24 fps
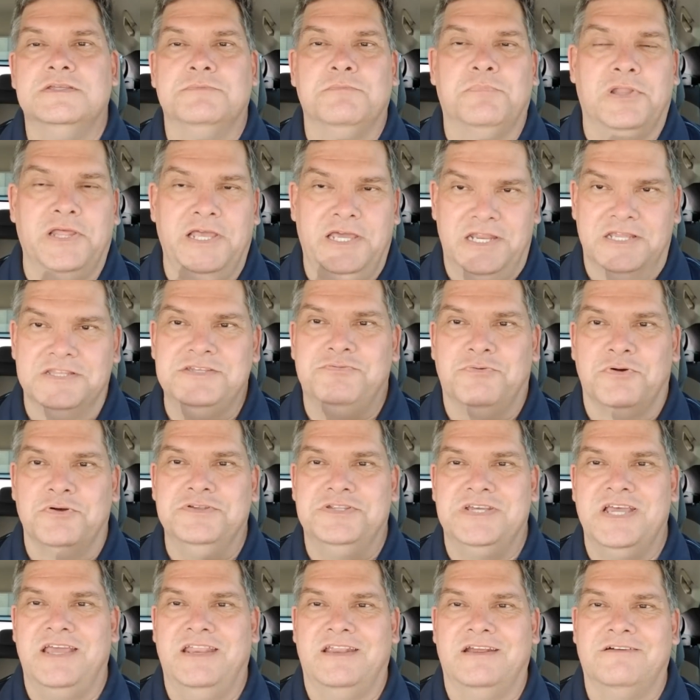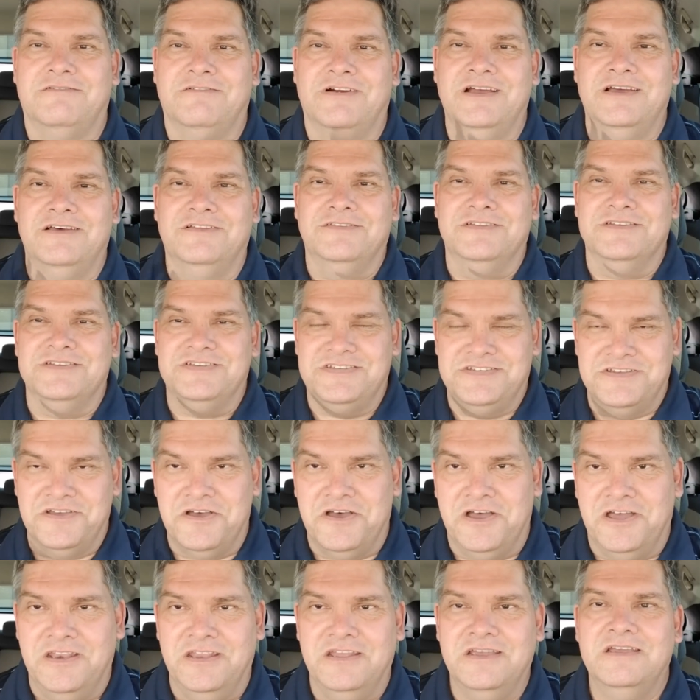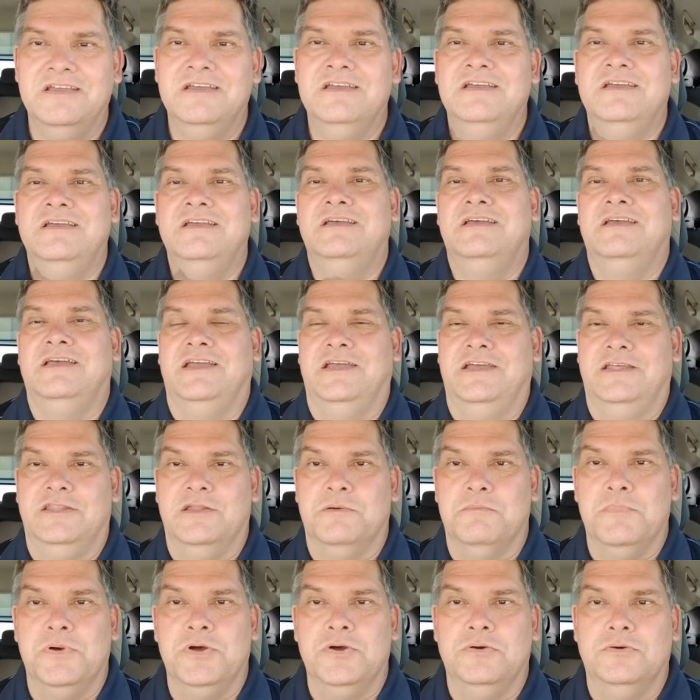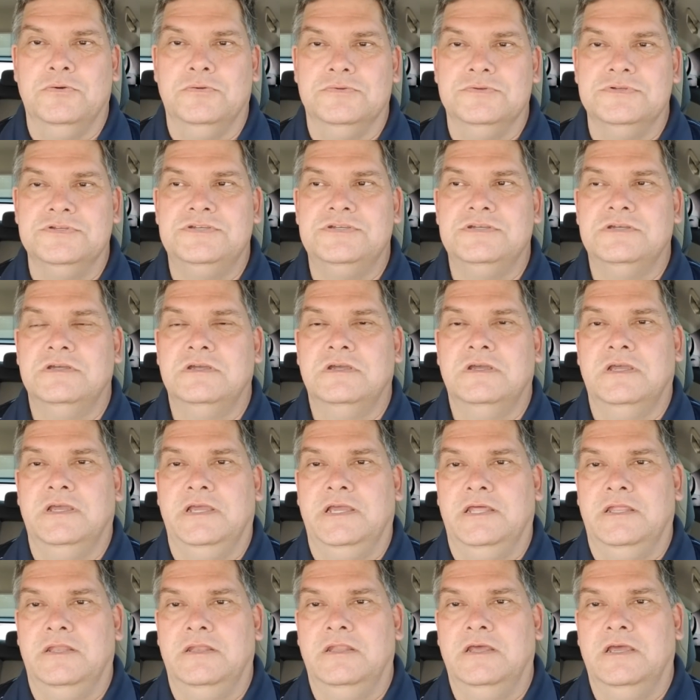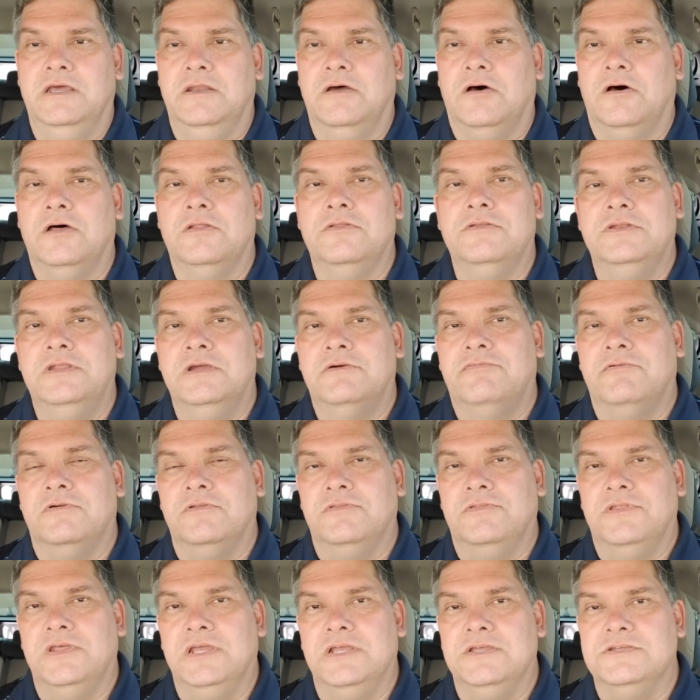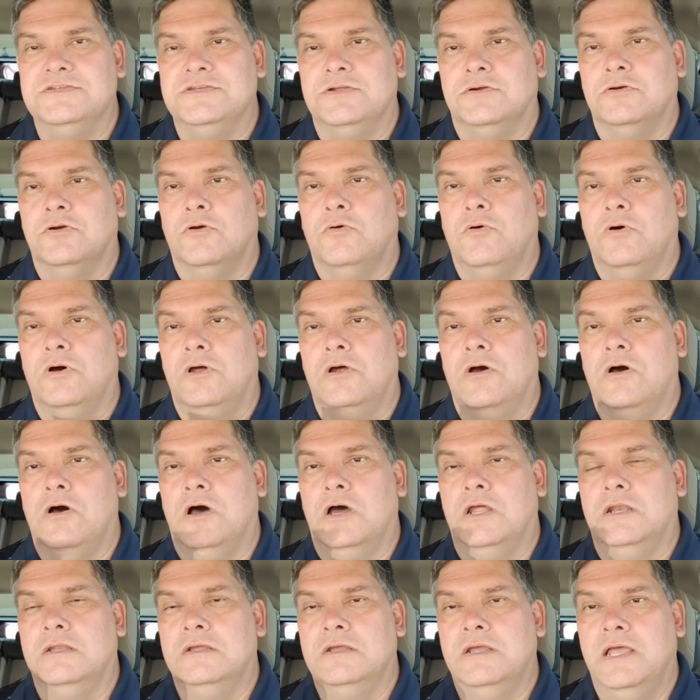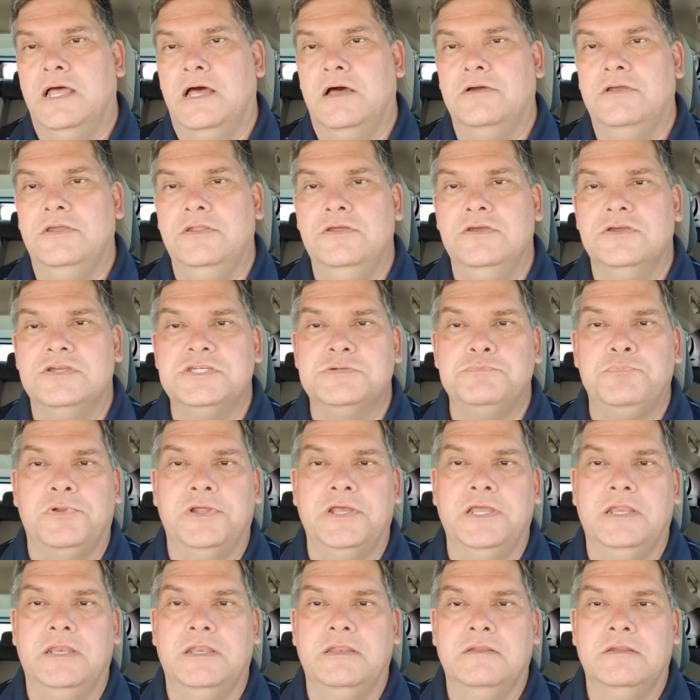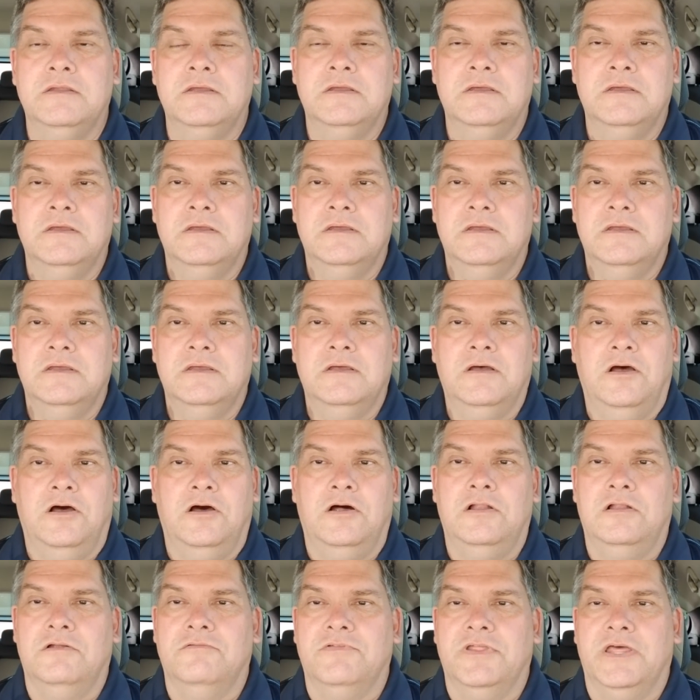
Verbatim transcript: planets rotating around the sun and the moons and, and all the different things that are going on? How can you explain all of